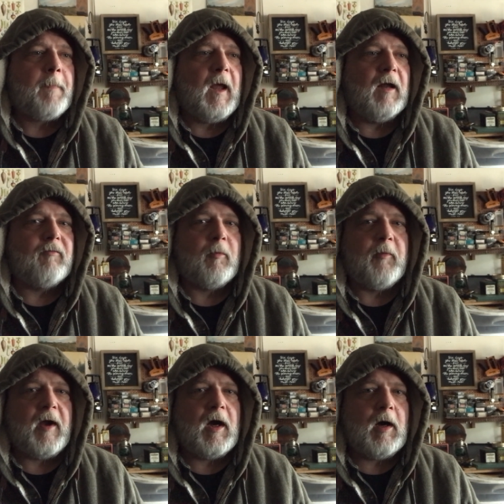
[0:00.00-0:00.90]
and
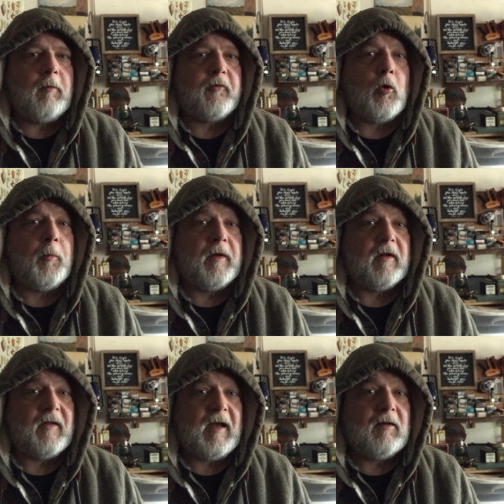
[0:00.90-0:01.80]
from there I was hoping
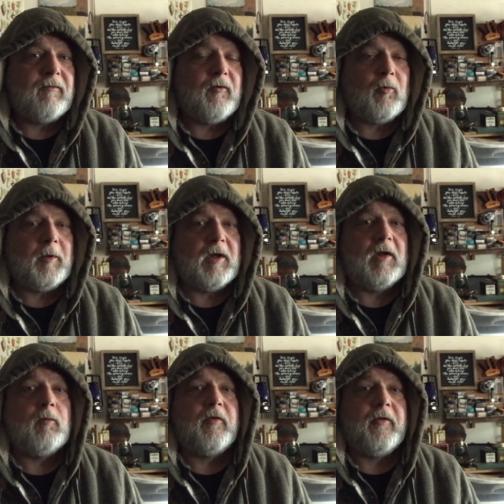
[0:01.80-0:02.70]
that they could fill me
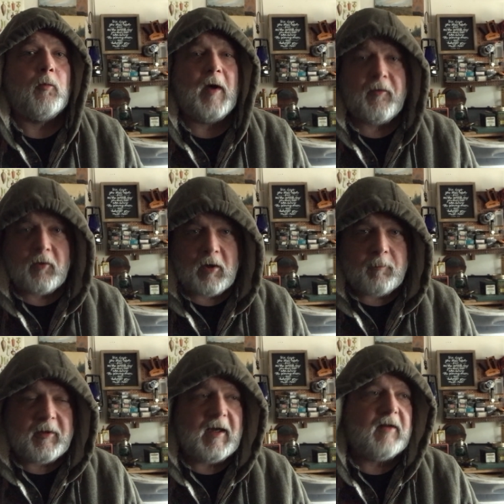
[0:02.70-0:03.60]
in with the weather
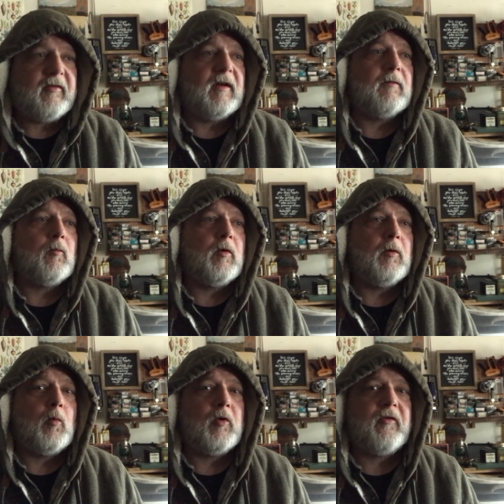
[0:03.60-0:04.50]
updates and
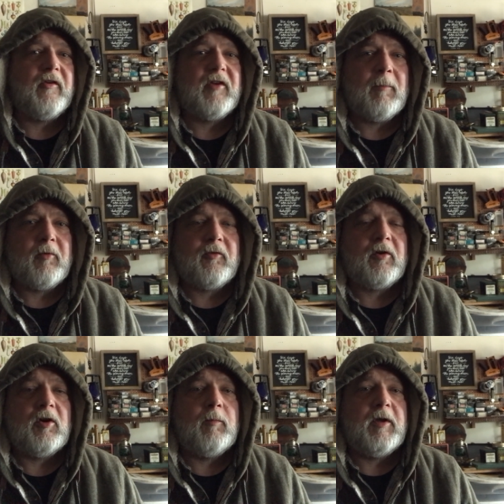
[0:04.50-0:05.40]
what's the temperature
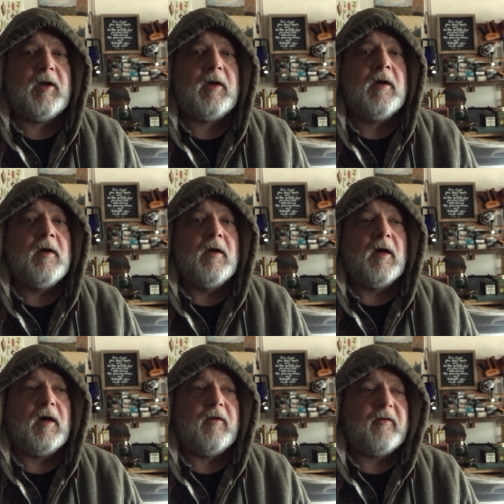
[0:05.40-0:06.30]
going to be.
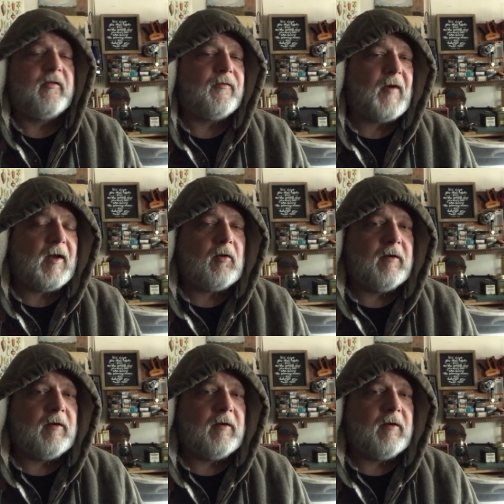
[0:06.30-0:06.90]
Uh, this is vital